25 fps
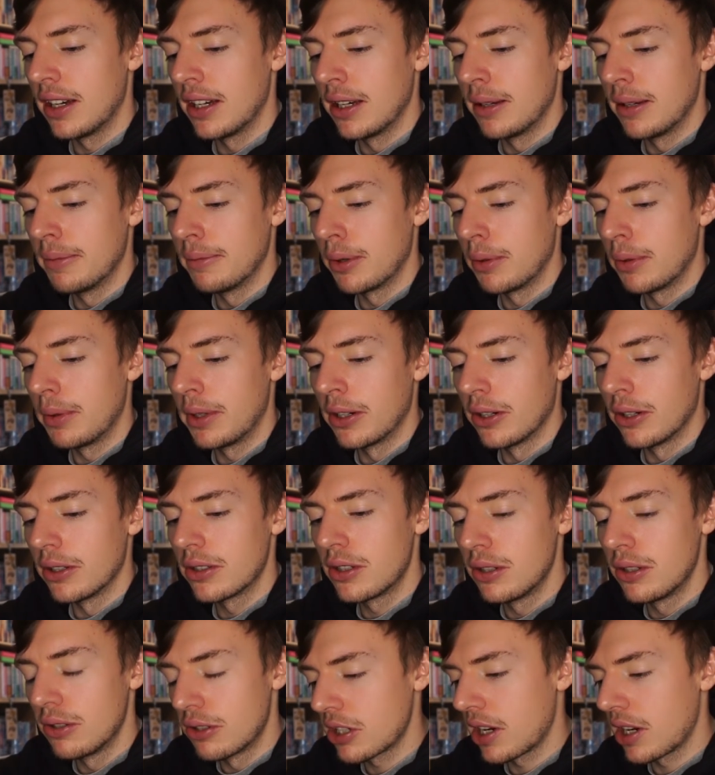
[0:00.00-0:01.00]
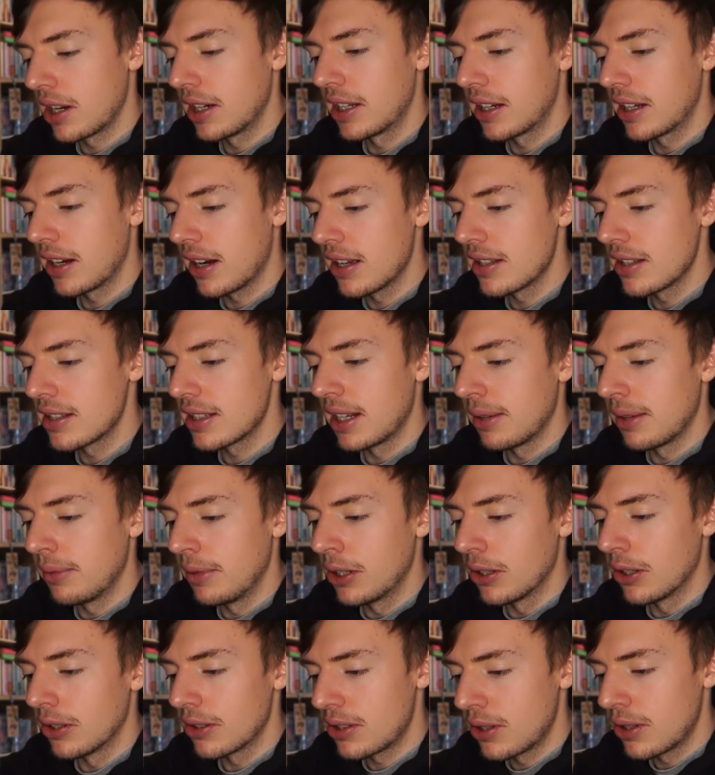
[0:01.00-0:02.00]
but we got 2 shiny cards, and
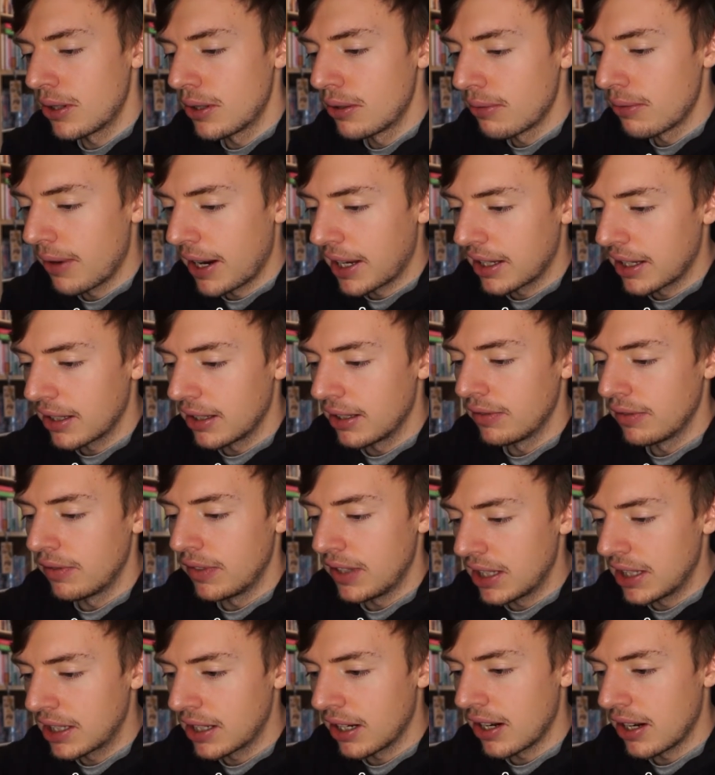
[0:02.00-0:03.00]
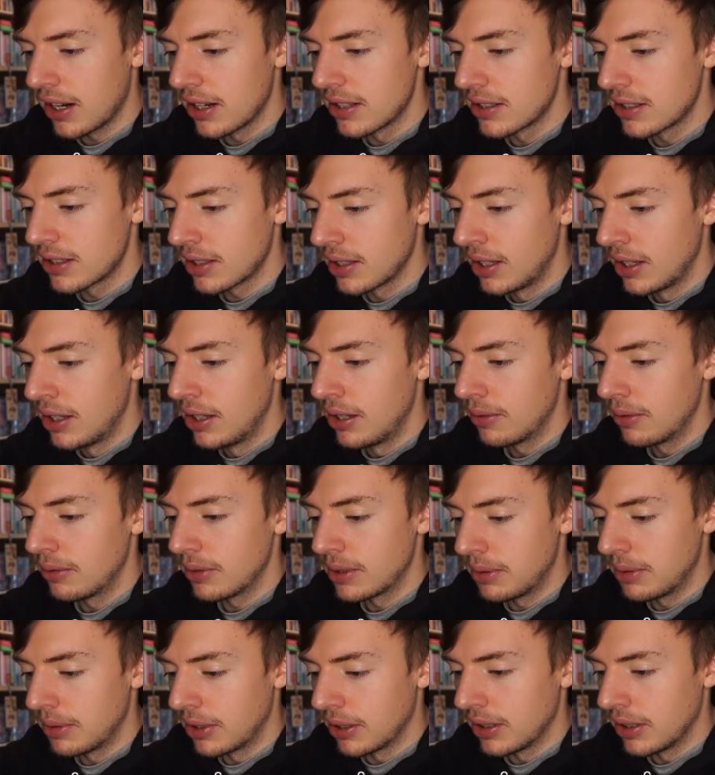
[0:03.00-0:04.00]
then we got 2 regular V cards,
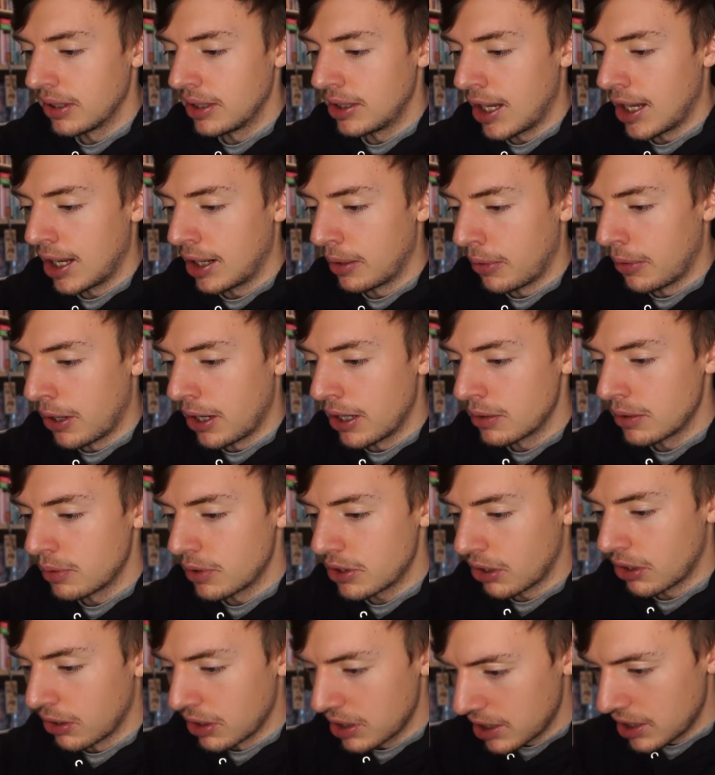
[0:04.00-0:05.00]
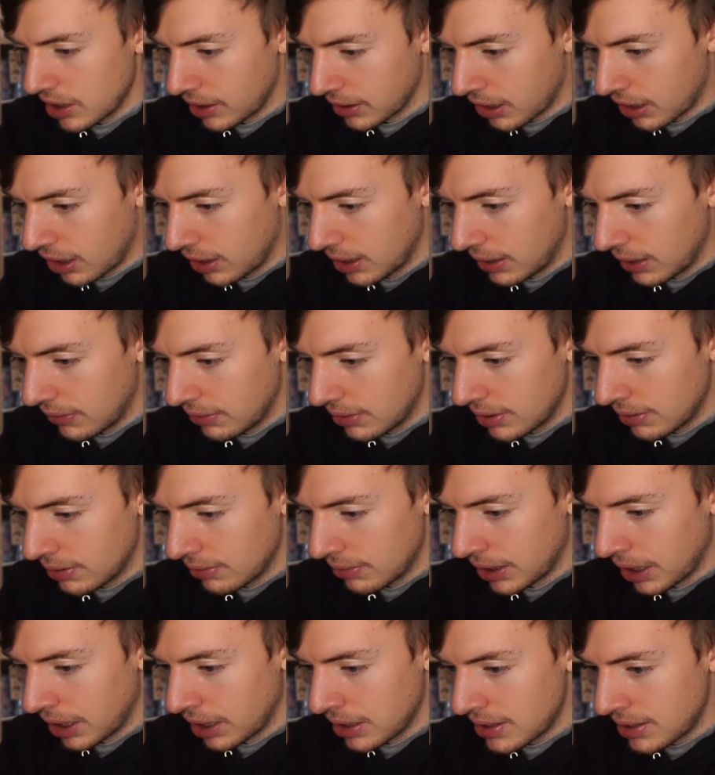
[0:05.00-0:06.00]
which we got the Delamise, which honestly I can't
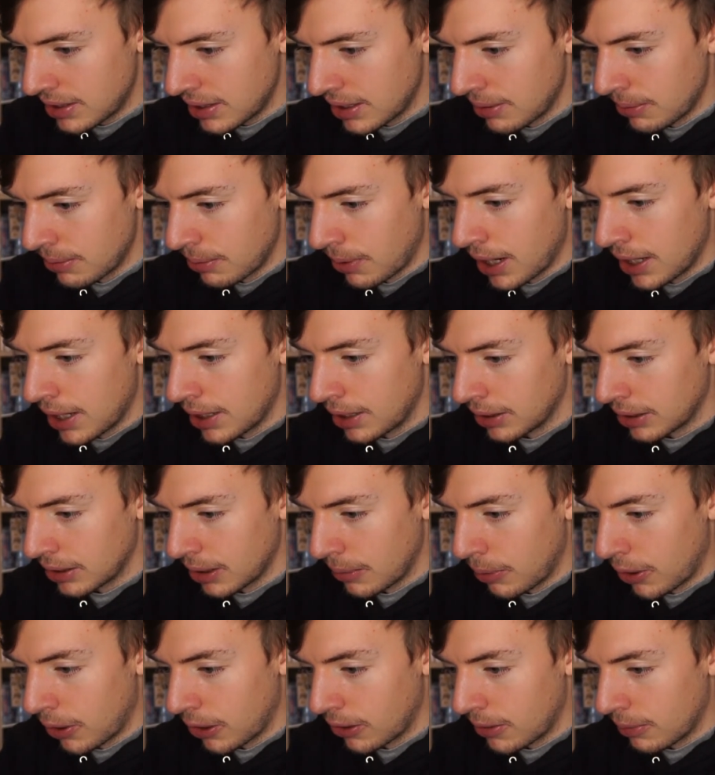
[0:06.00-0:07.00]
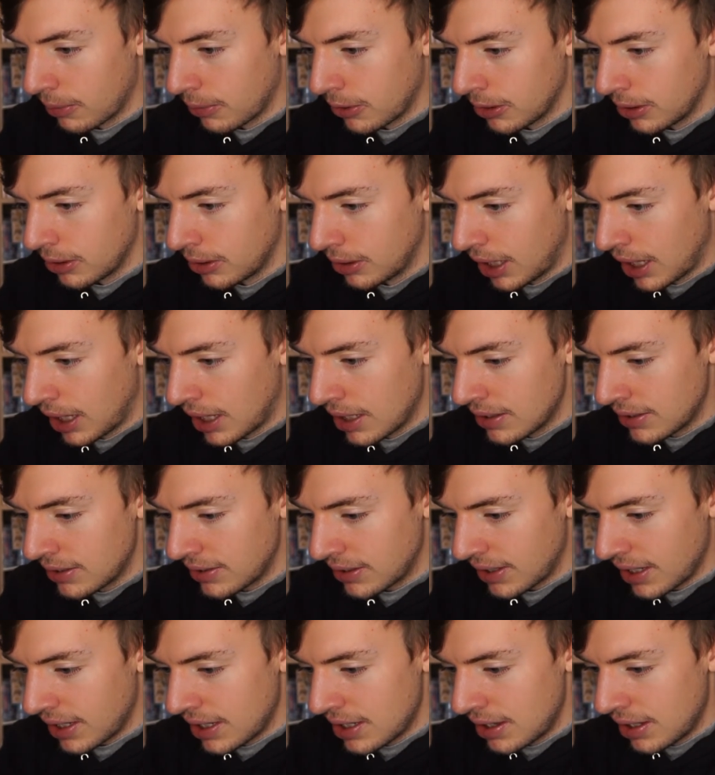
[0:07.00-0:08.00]
even really see where like the Pokemon
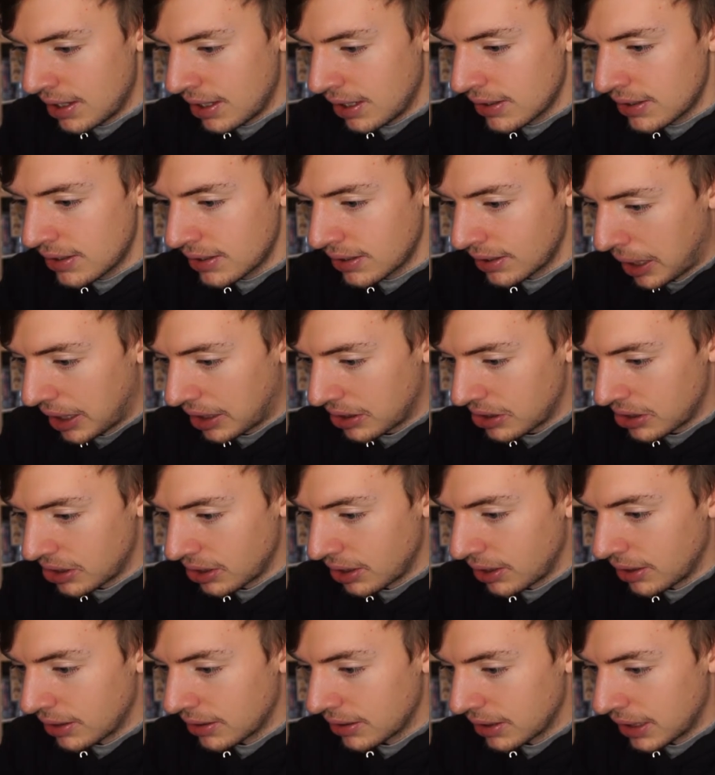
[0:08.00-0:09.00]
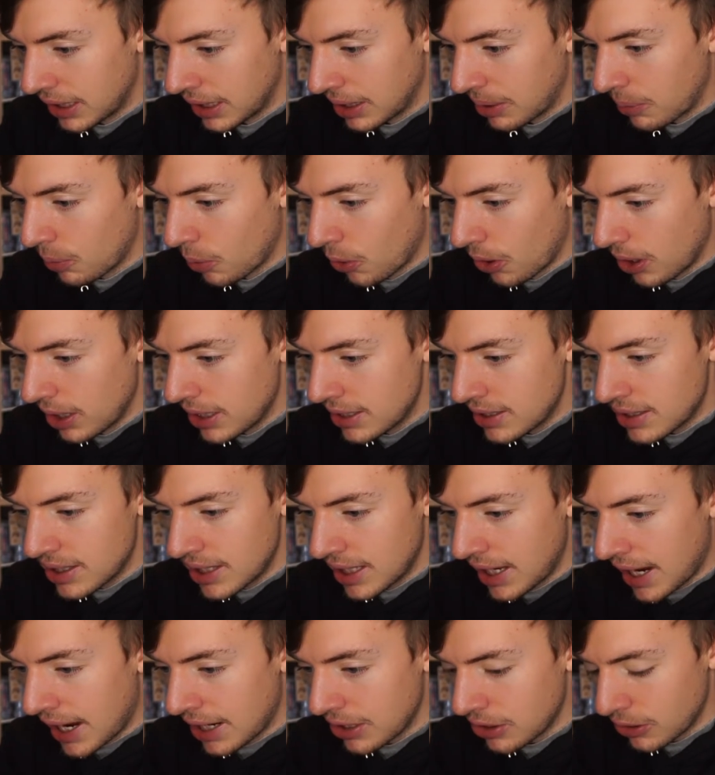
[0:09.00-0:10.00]
is in this picture. Like, what
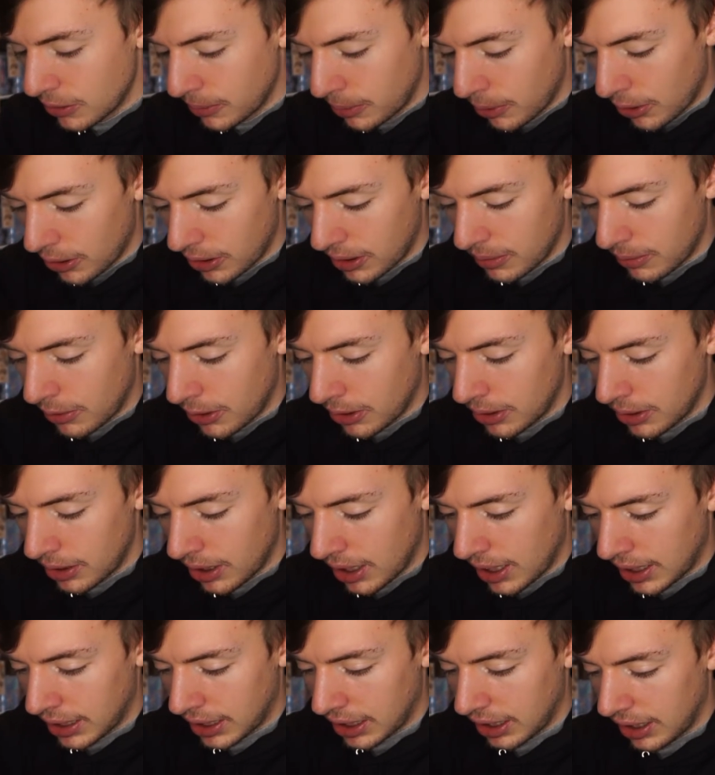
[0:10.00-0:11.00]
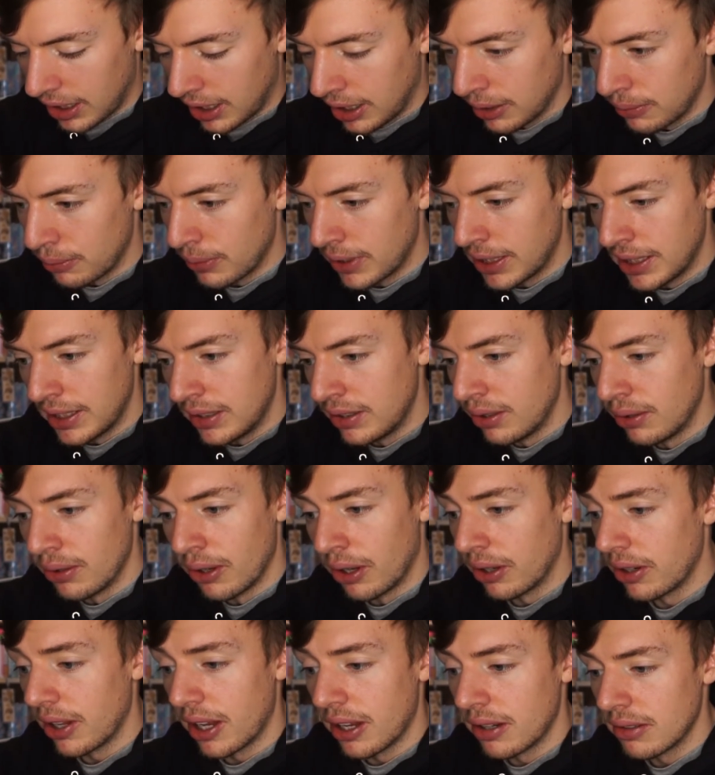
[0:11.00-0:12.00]
is the actual Pokemon? I really do not